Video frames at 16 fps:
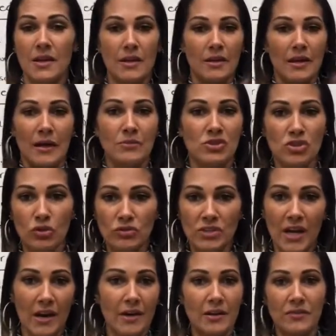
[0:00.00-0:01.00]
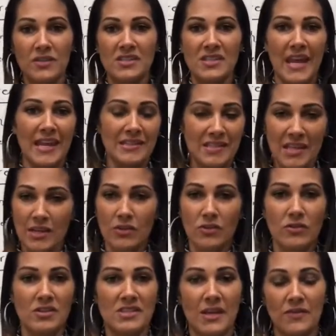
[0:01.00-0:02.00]
I'm so tired of this 18 or the
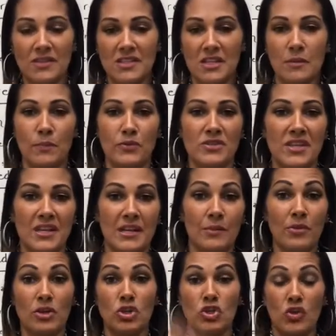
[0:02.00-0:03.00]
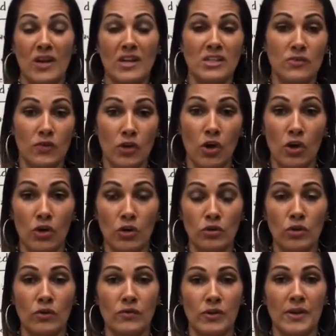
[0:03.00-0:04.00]
17%, I'm going to transfer it all
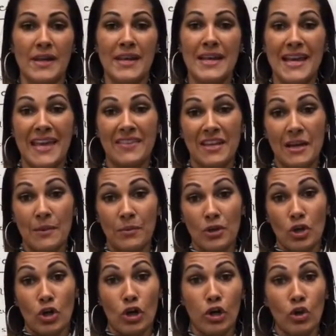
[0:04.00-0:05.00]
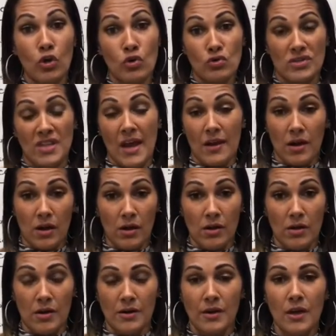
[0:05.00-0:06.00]
over, and then I'm going to close that
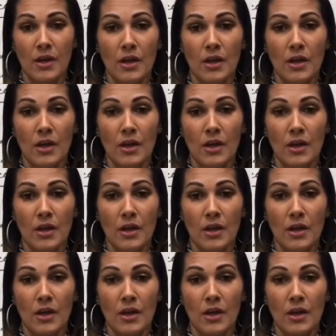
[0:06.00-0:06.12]
card.